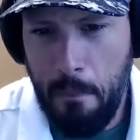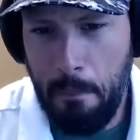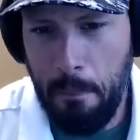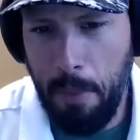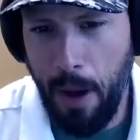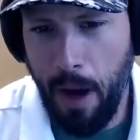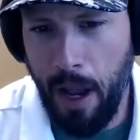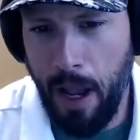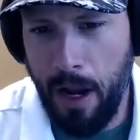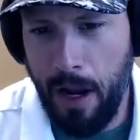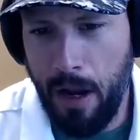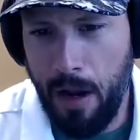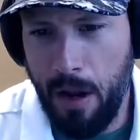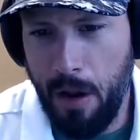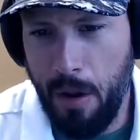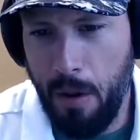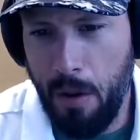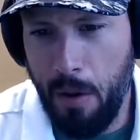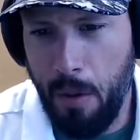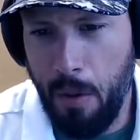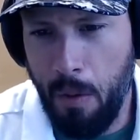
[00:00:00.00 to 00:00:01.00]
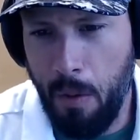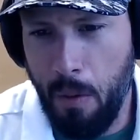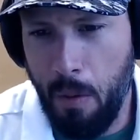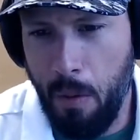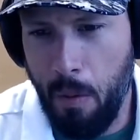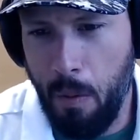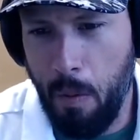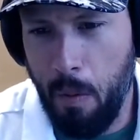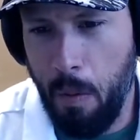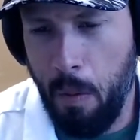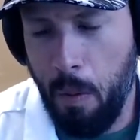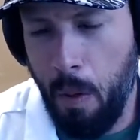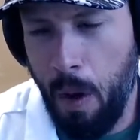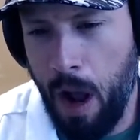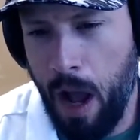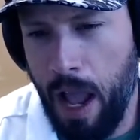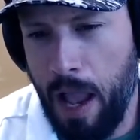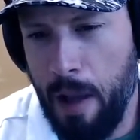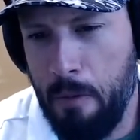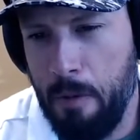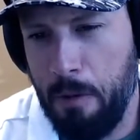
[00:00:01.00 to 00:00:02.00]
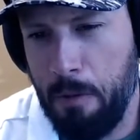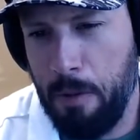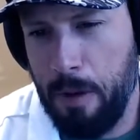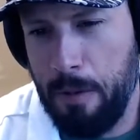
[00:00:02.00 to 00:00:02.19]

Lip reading: but why would